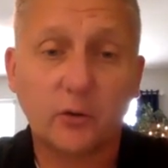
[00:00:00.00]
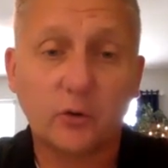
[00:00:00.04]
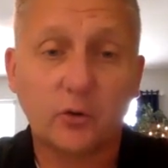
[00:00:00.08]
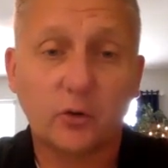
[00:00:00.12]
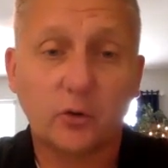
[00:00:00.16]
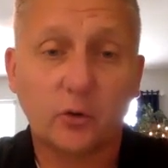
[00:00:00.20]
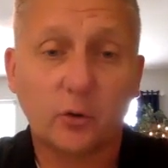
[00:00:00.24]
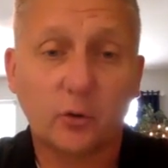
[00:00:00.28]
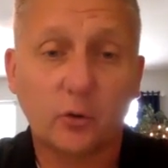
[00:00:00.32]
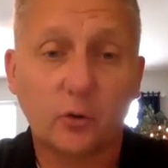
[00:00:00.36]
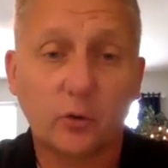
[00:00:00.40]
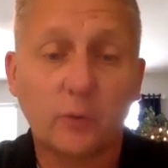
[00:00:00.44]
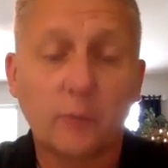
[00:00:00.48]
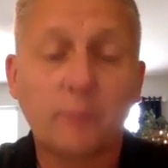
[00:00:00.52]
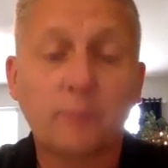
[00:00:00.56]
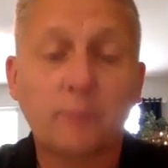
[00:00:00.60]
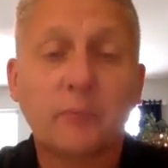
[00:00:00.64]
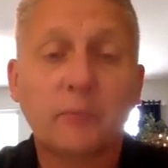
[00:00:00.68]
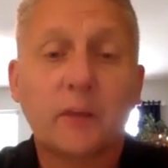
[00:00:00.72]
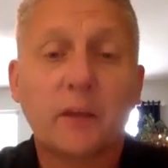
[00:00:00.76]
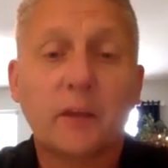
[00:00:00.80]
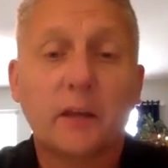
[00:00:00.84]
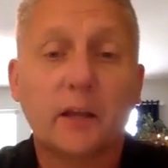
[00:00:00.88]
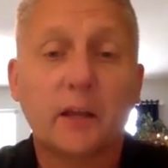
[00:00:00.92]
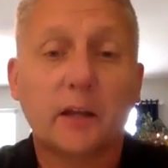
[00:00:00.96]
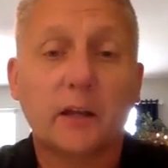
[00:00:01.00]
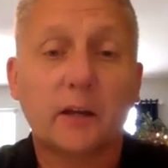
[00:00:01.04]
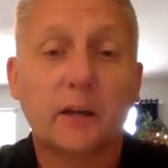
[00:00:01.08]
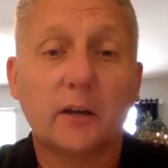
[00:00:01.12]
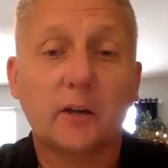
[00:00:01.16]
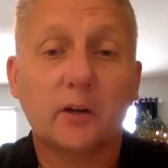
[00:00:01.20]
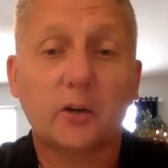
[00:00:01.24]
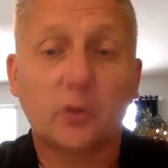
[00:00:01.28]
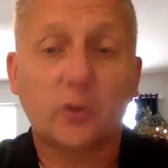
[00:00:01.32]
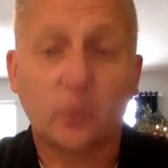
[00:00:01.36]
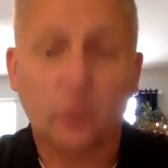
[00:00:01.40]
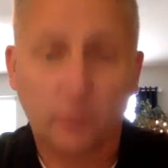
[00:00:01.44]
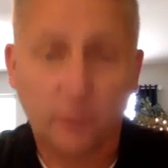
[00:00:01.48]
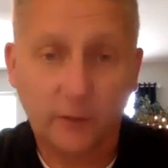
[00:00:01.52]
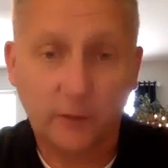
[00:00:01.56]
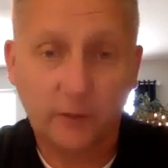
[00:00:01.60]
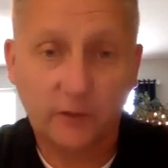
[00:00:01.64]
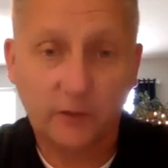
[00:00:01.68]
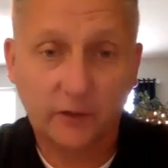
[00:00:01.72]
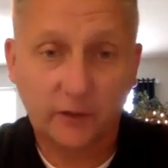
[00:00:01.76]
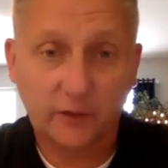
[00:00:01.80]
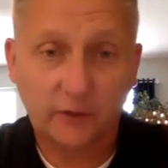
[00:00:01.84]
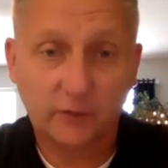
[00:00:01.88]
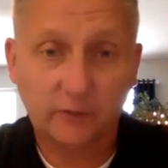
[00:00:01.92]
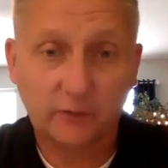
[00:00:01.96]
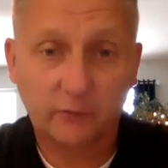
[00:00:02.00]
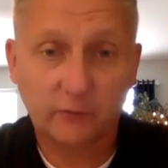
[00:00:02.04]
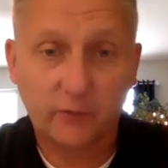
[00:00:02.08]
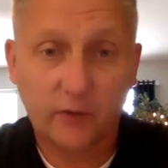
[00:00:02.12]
do in your business.